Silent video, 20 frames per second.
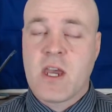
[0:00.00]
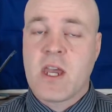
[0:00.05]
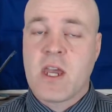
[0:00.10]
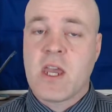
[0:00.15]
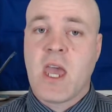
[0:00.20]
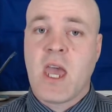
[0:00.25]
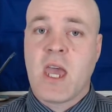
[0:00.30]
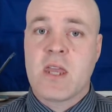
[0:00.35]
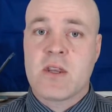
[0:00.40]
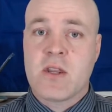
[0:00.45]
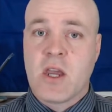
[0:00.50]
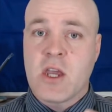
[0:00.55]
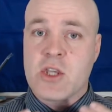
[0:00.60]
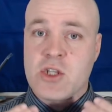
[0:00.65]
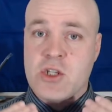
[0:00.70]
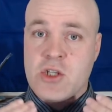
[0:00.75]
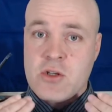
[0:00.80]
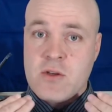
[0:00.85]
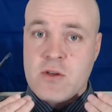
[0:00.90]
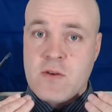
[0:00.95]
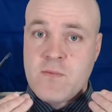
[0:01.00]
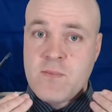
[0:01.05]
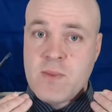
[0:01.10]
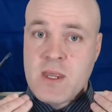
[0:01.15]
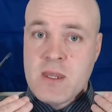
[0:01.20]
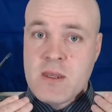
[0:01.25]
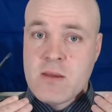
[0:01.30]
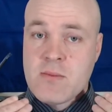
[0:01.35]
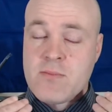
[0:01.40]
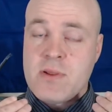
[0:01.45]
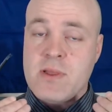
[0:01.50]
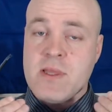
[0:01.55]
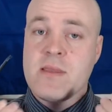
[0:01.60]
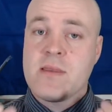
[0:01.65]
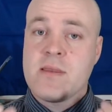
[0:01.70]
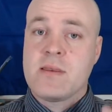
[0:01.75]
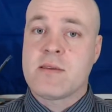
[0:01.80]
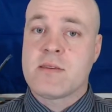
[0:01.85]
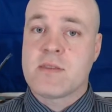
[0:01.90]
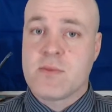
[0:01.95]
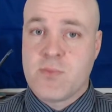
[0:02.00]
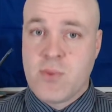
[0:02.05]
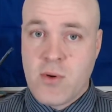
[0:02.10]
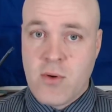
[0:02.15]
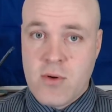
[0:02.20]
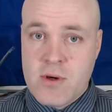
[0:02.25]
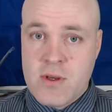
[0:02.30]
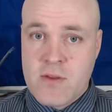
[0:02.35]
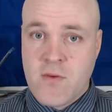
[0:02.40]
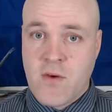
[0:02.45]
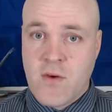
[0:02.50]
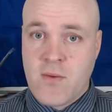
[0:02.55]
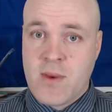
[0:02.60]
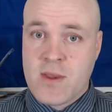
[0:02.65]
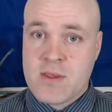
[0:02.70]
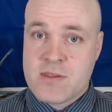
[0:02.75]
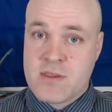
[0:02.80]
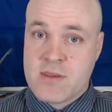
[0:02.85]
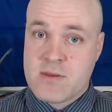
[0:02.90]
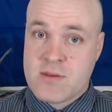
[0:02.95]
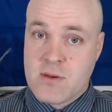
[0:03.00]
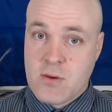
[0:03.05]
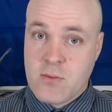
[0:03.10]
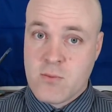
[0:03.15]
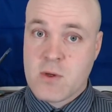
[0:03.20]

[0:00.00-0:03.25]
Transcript: I should have been completely supportive of my sister,